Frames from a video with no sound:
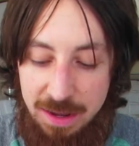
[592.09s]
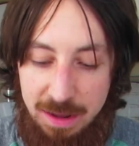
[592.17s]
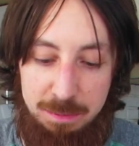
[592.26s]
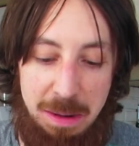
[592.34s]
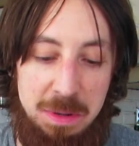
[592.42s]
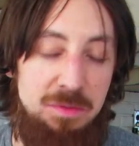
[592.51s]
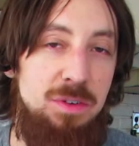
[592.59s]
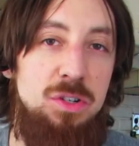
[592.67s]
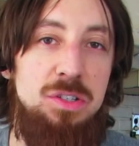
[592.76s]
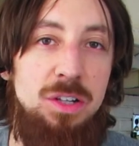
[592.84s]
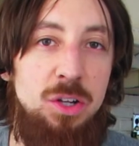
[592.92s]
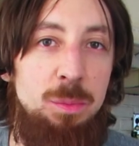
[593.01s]
Maybe even
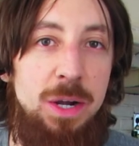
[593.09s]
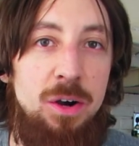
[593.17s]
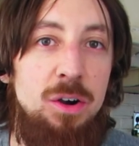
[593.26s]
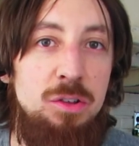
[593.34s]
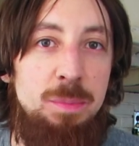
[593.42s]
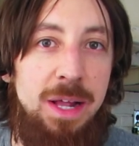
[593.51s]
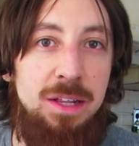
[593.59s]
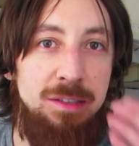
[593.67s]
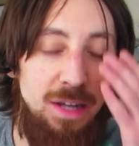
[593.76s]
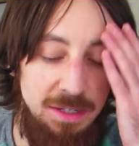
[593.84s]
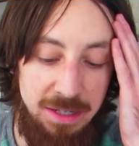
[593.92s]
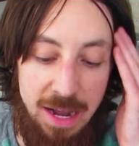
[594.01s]
just a little bit of earth balance
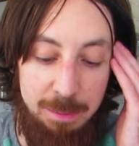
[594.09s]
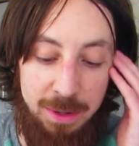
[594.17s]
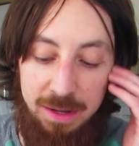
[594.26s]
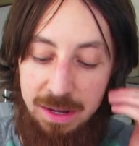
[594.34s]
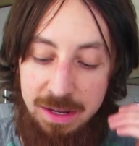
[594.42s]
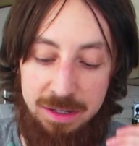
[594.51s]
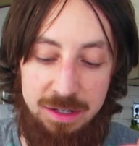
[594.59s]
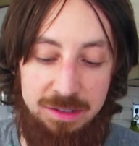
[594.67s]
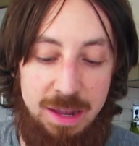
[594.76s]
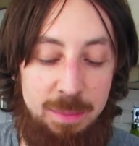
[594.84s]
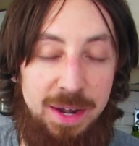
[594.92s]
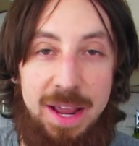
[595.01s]
on top, because
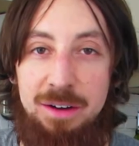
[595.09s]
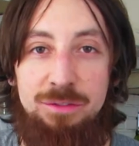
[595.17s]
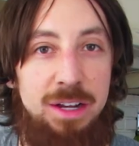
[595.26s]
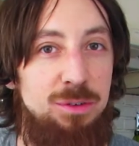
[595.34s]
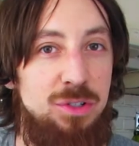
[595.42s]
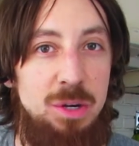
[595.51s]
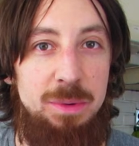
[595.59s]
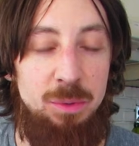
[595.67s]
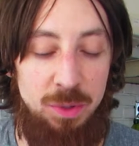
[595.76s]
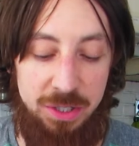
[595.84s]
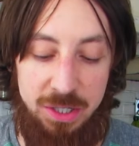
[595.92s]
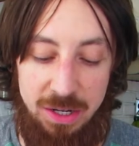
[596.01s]
that banana flavor is going to be
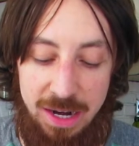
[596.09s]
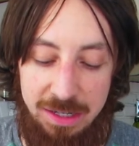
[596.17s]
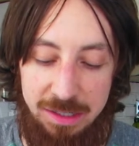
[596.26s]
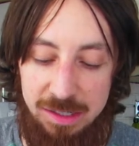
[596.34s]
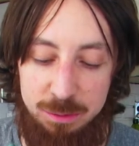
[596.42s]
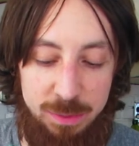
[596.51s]
really good as is.